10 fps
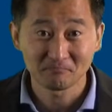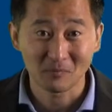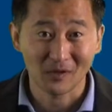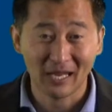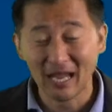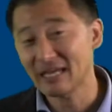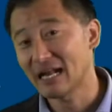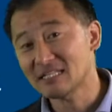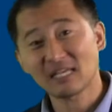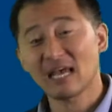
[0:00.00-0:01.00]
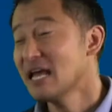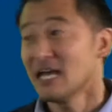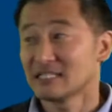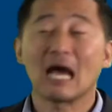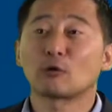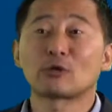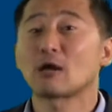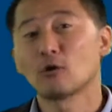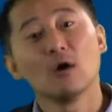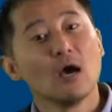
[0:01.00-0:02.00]
Okay, and I say, Taro,
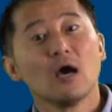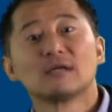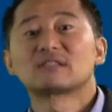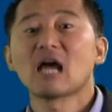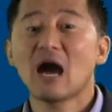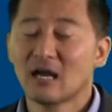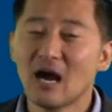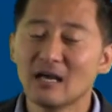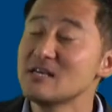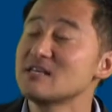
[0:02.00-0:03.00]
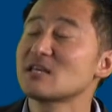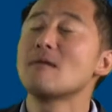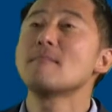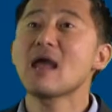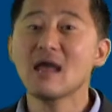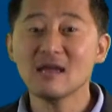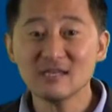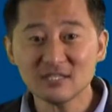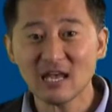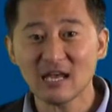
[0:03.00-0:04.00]
Taka is
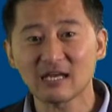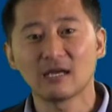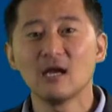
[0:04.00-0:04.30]
amazing.